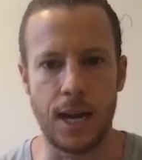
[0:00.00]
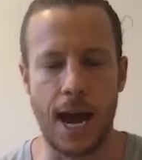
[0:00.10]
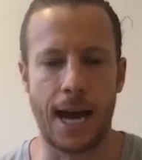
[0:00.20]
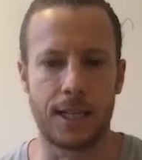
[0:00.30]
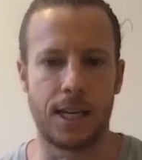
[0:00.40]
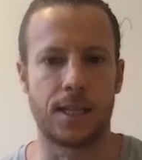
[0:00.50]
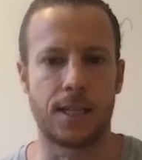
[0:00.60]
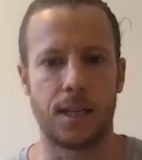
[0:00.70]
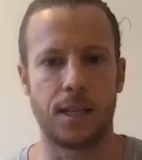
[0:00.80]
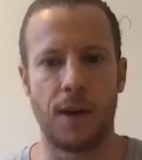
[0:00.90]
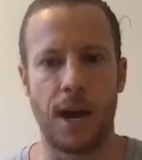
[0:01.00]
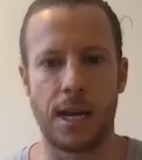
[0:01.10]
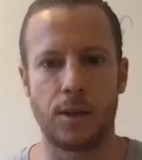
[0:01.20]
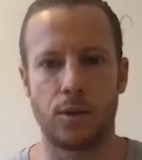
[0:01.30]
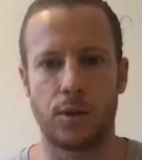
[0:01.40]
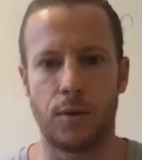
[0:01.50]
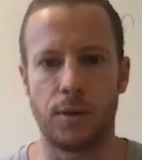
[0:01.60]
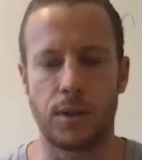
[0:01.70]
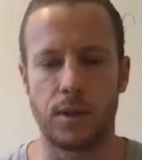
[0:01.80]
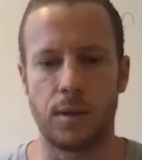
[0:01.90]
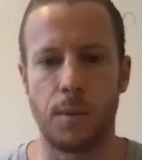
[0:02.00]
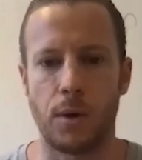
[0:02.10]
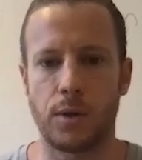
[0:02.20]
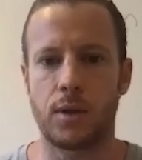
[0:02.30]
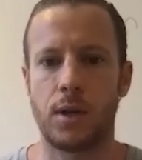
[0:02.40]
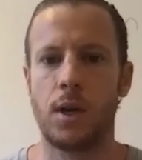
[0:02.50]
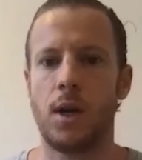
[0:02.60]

access to these financial services the most.